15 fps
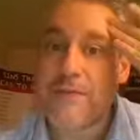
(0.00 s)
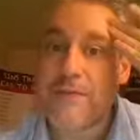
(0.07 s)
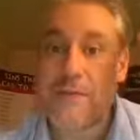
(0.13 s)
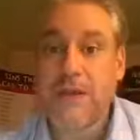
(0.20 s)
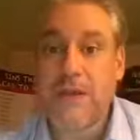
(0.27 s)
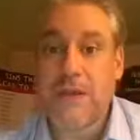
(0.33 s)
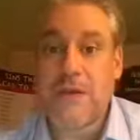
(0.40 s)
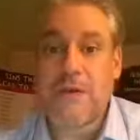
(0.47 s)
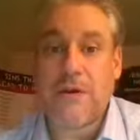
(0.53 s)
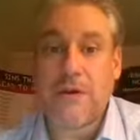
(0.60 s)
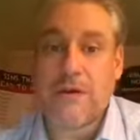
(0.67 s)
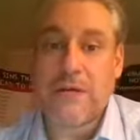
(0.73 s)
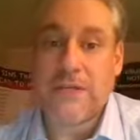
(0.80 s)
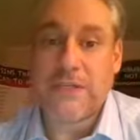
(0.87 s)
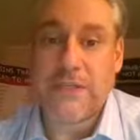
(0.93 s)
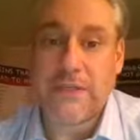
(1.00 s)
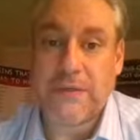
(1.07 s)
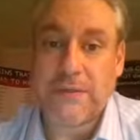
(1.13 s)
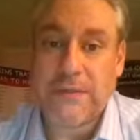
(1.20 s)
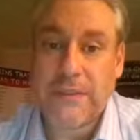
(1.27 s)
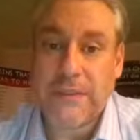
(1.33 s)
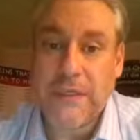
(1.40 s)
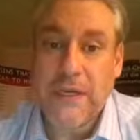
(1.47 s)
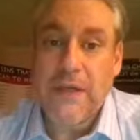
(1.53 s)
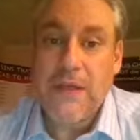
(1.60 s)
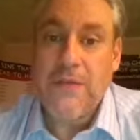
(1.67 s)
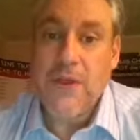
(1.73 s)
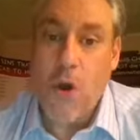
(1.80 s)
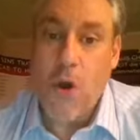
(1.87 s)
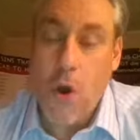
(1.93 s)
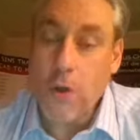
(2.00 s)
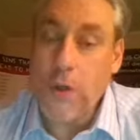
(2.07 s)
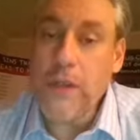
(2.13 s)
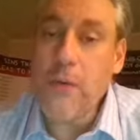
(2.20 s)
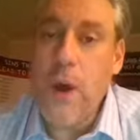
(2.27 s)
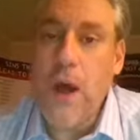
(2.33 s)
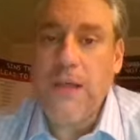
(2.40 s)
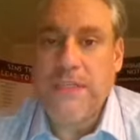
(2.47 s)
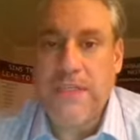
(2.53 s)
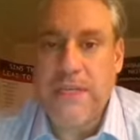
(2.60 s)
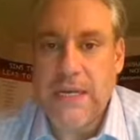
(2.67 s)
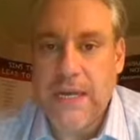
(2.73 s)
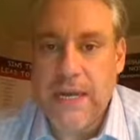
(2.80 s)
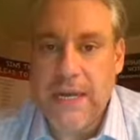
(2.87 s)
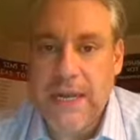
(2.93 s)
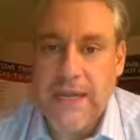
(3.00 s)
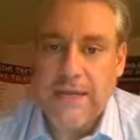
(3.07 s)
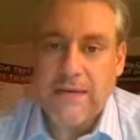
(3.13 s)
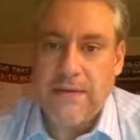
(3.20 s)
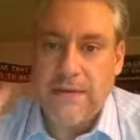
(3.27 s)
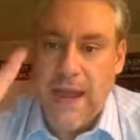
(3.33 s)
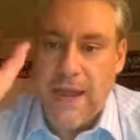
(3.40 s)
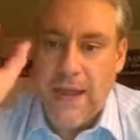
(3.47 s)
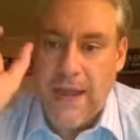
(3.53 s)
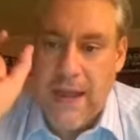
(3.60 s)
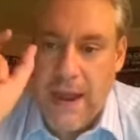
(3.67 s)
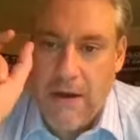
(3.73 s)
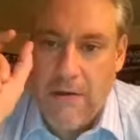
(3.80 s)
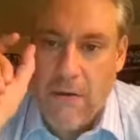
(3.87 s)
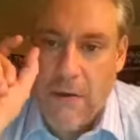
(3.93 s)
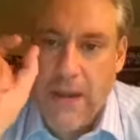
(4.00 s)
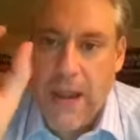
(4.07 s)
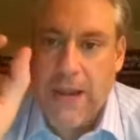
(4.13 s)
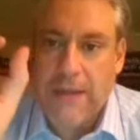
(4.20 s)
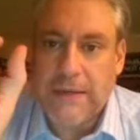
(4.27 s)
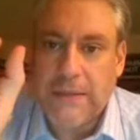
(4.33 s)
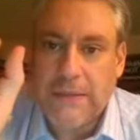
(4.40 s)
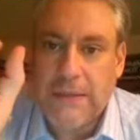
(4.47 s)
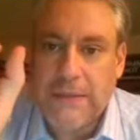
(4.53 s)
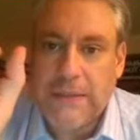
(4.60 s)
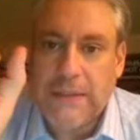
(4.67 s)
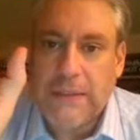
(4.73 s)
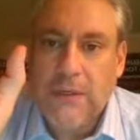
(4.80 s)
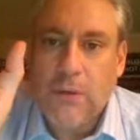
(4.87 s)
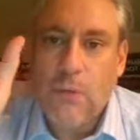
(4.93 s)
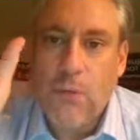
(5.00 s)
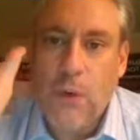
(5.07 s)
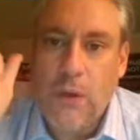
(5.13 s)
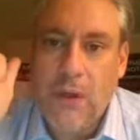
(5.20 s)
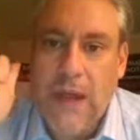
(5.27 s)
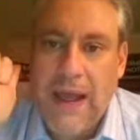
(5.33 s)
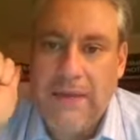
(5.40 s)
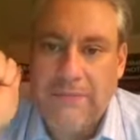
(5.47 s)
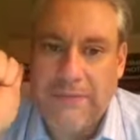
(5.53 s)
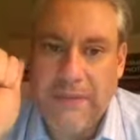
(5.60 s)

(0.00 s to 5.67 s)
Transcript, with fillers: if you think you're a Christian. The only ones that are going to enter that narrow gate will have